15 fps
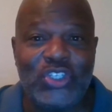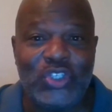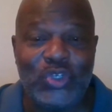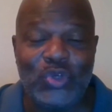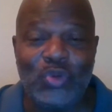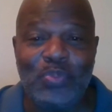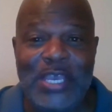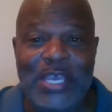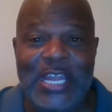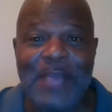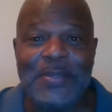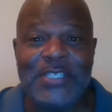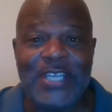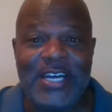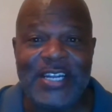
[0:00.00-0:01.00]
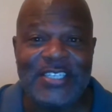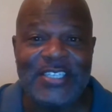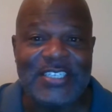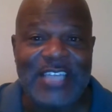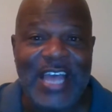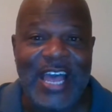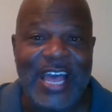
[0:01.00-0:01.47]
to being able to
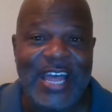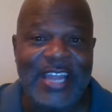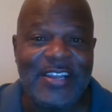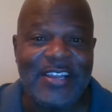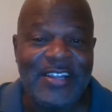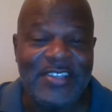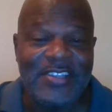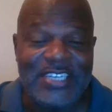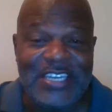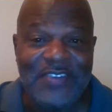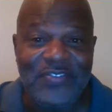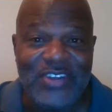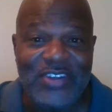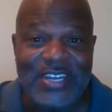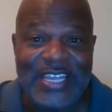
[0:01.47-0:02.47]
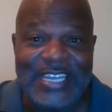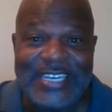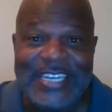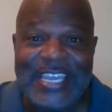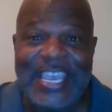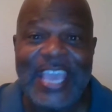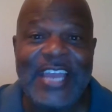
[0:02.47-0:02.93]
understand the different
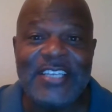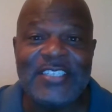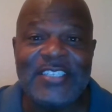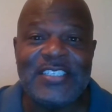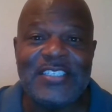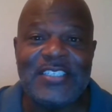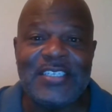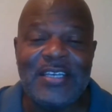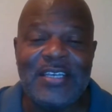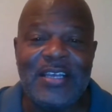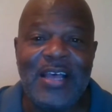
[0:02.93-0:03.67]
indicators.